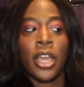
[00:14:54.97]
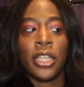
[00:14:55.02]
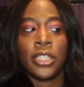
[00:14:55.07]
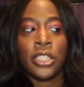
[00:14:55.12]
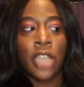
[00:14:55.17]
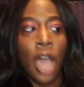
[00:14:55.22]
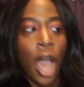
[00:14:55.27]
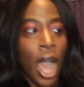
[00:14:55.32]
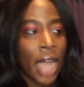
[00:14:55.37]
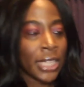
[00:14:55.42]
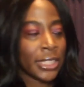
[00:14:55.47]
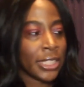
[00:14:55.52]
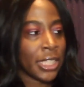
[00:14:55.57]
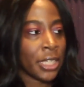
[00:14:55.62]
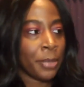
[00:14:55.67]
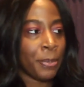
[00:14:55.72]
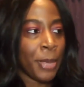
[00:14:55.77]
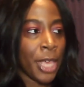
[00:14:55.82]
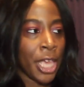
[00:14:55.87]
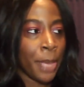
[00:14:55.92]

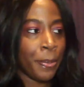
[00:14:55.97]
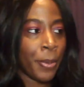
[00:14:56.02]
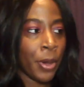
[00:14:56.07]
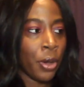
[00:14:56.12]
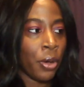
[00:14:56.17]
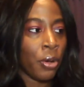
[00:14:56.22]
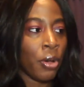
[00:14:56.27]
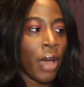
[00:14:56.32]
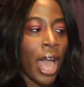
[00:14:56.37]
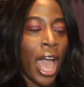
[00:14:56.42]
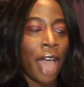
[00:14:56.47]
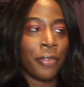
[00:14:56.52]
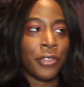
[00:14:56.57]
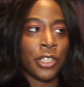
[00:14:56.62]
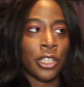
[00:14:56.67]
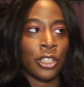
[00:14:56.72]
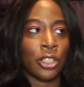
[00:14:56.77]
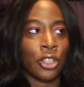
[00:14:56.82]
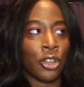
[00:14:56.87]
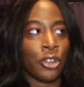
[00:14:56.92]
toxic people have
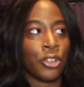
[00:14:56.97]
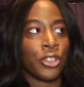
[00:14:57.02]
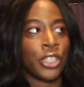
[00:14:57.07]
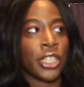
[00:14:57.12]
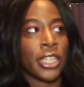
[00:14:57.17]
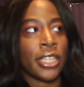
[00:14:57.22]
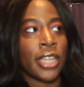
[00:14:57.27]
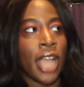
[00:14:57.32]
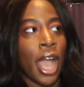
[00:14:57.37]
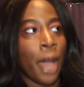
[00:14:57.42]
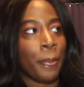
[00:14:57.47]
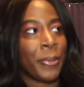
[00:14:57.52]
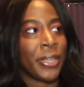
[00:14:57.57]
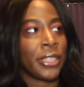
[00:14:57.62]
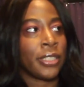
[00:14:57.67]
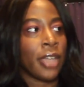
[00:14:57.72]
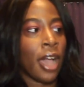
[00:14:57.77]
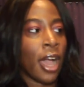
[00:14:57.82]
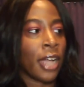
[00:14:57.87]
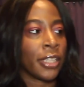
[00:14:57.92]
to learn to not
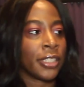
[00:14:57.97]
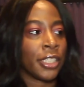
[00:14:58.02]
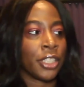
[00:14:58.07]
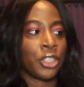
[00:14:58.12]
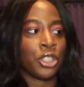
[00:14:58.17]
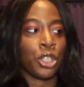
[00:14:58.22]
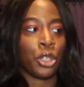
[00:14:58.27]
be toxic,